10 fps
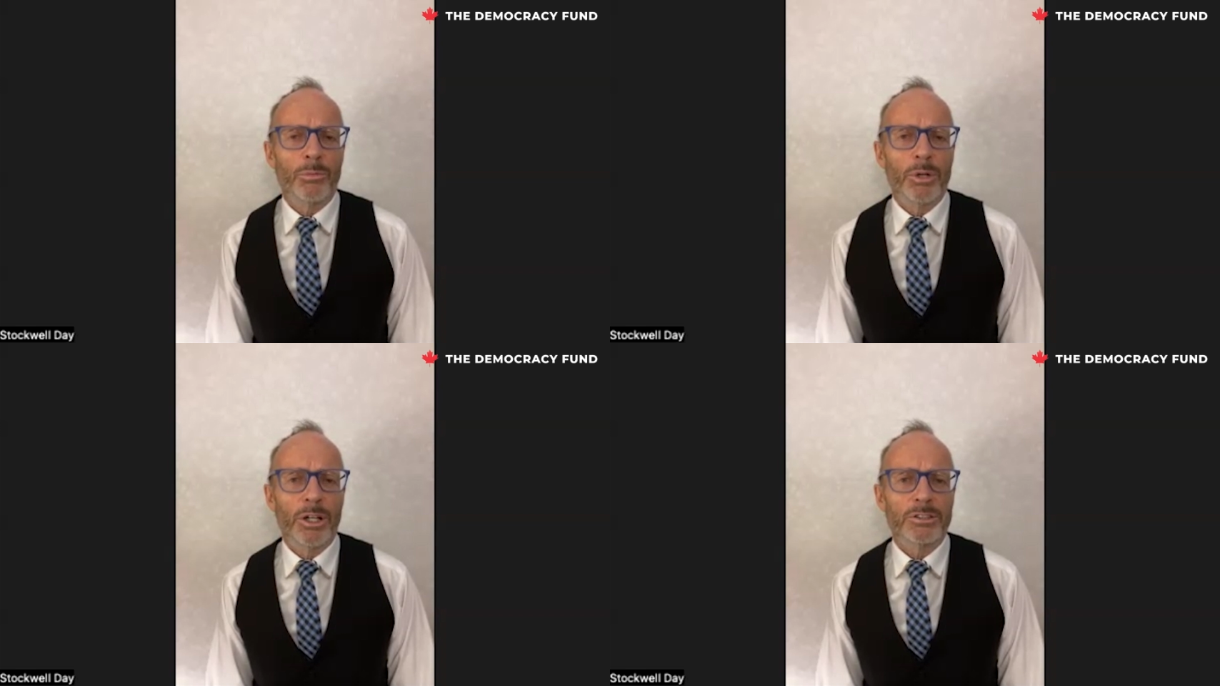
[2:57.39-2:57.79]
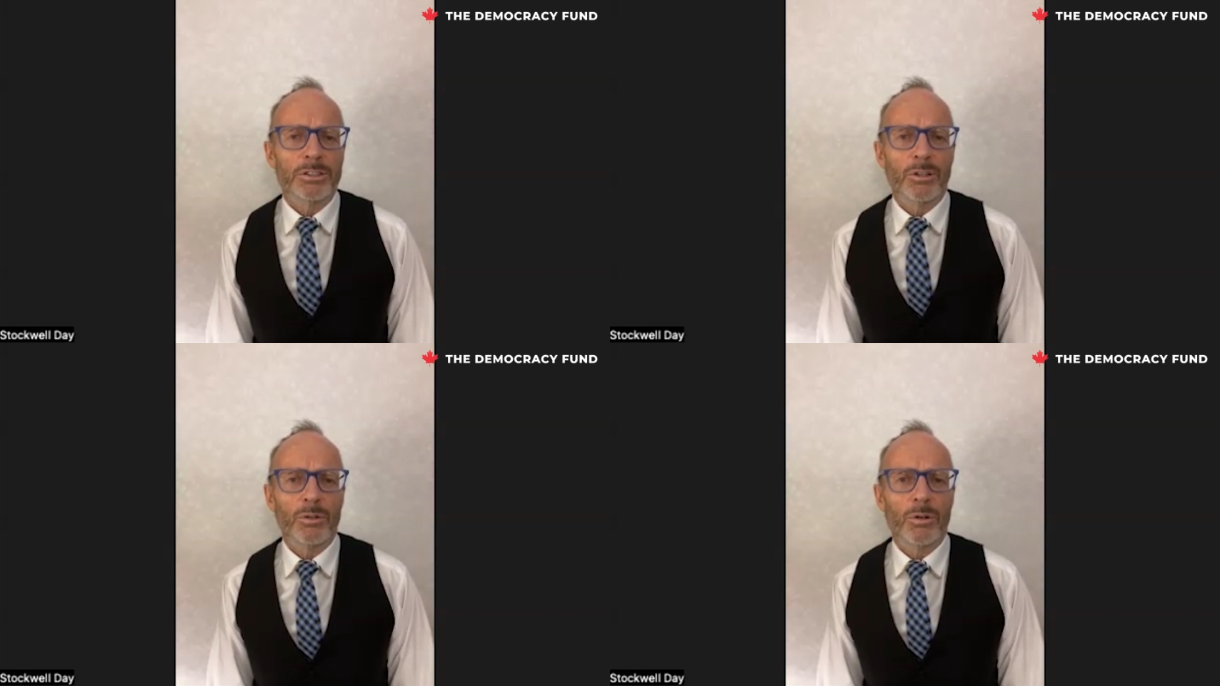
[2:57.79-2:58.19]
but
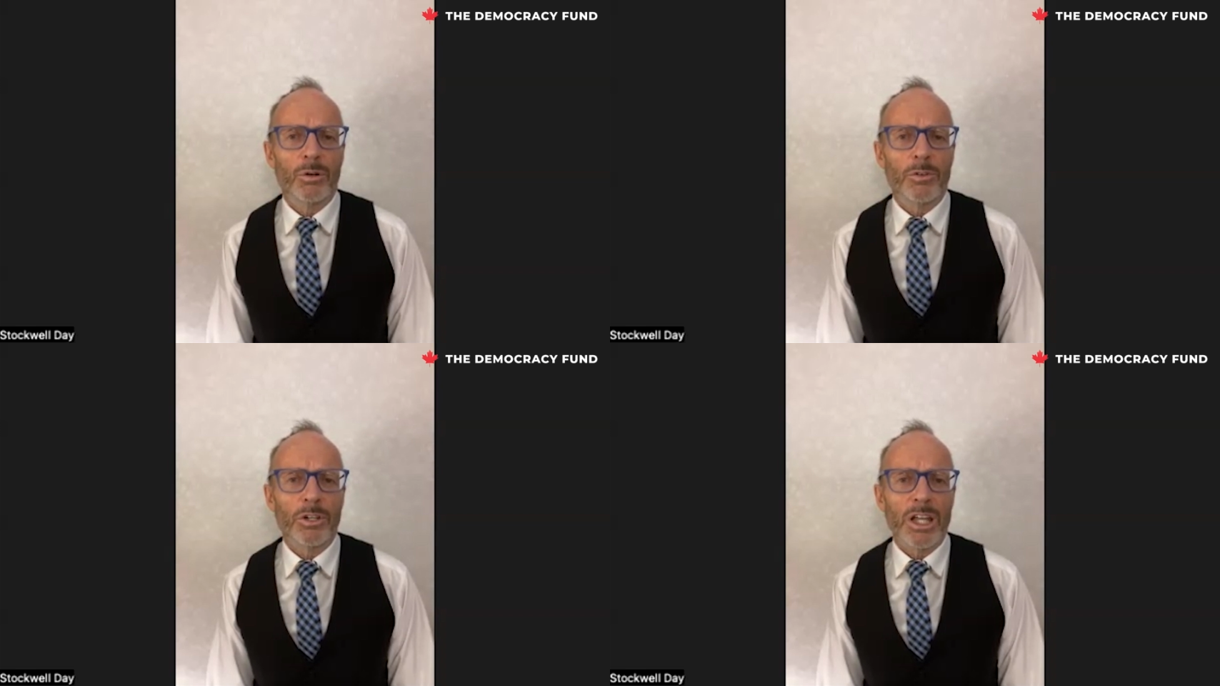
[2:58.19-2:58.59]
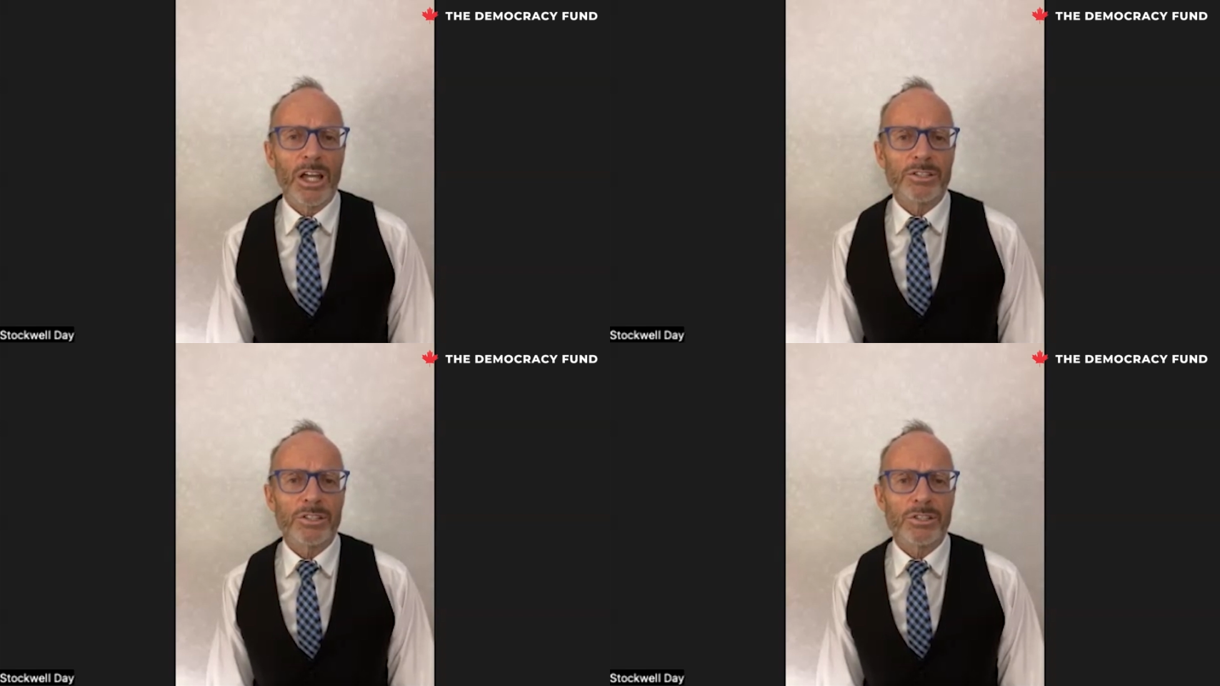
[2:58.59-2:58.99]
over the
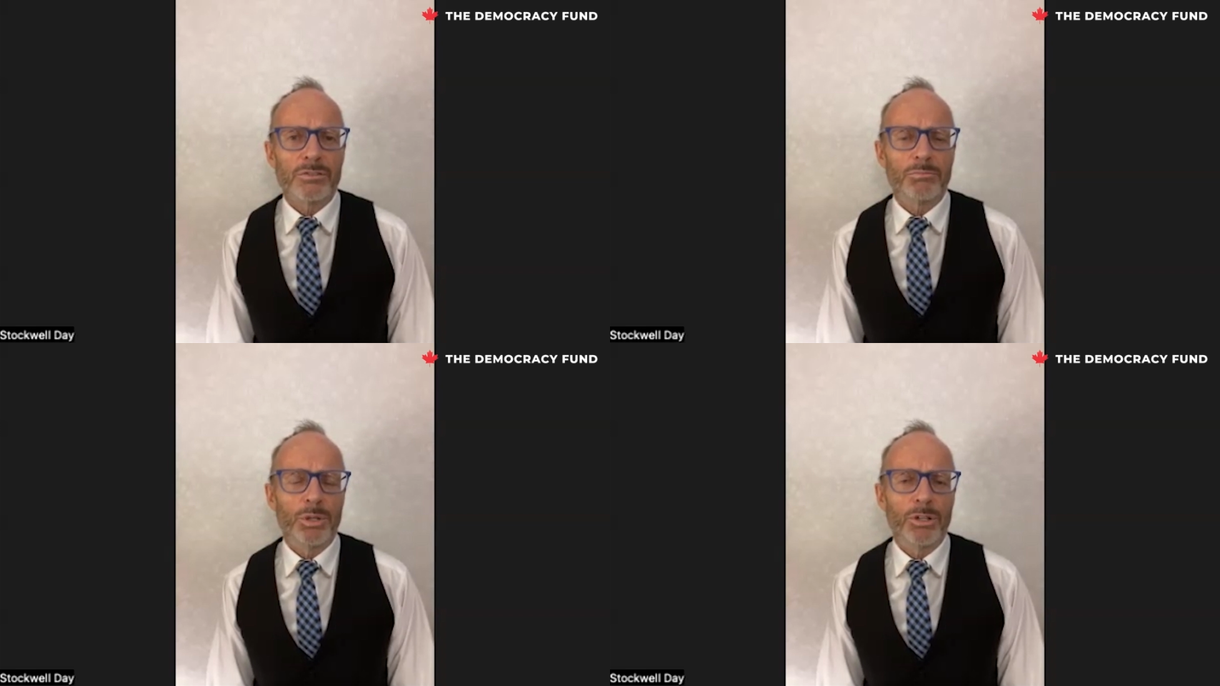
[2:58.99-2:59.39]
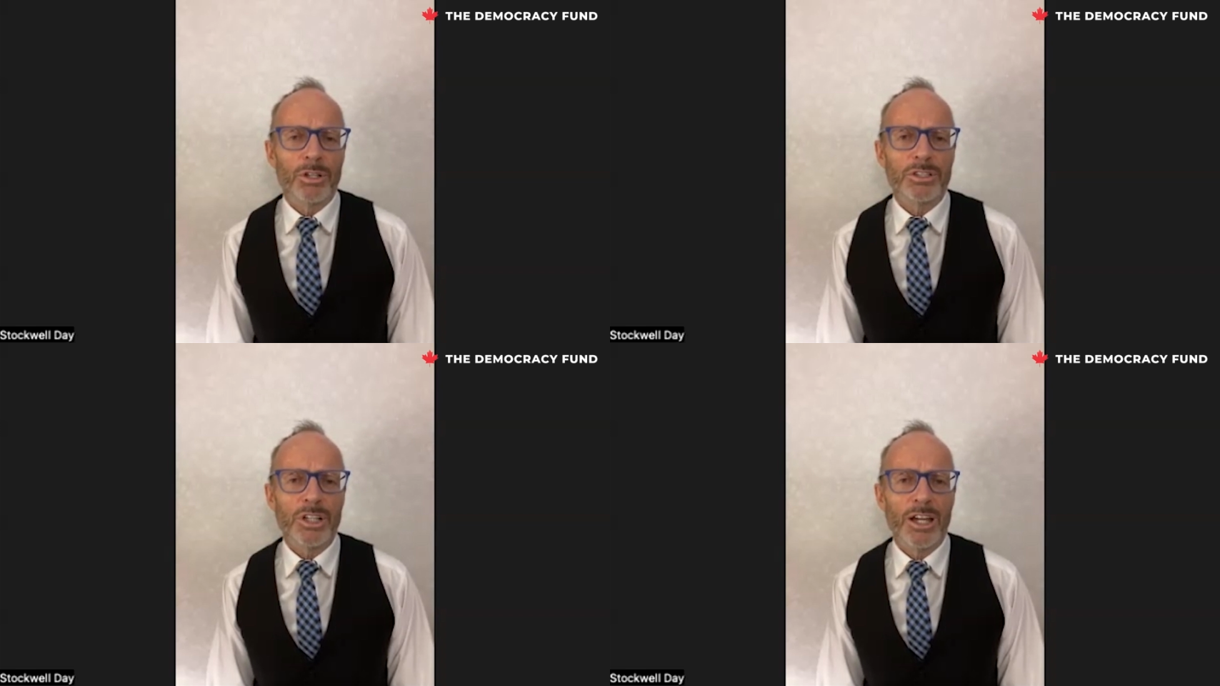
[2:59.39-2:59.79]
last period
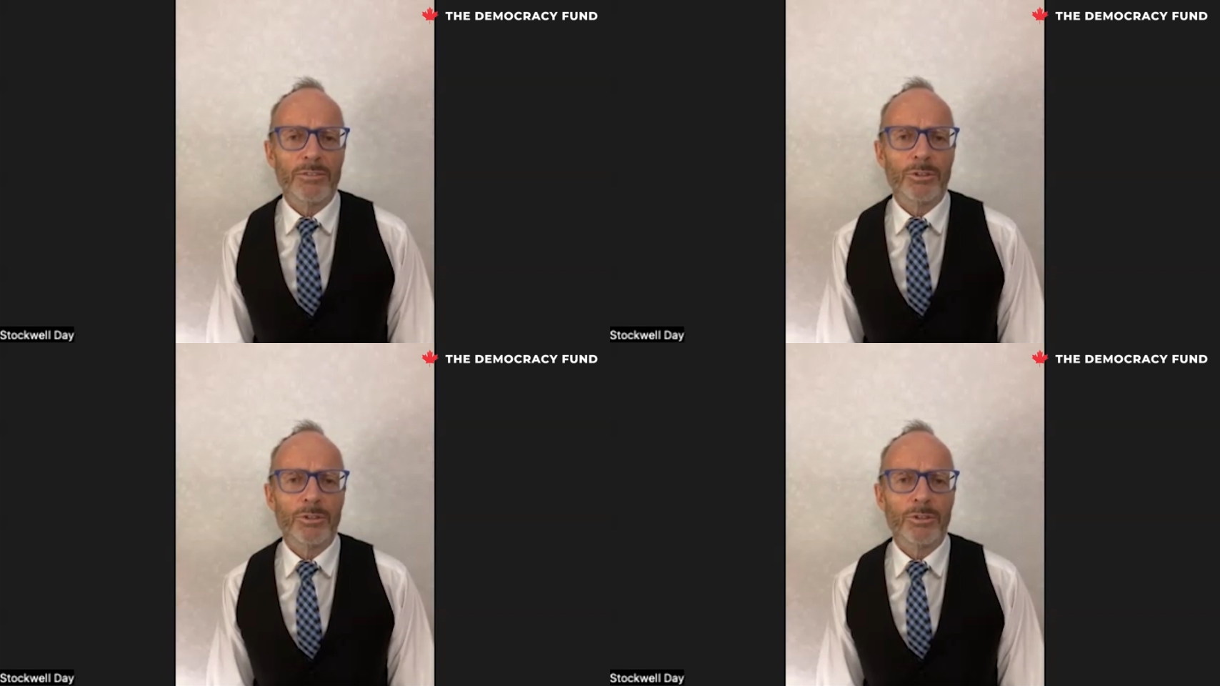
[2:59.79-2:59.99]
of time,